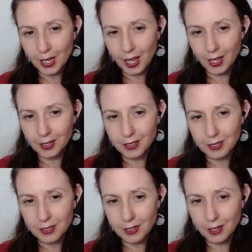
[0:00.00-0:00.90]
And
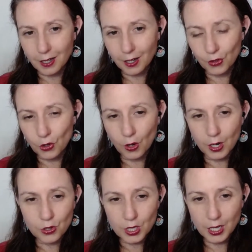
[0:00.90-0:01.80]
if you are
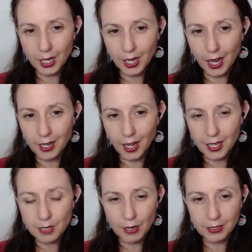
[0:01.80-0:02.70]
interested in any
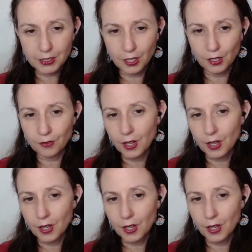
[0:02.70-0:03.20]
aspect of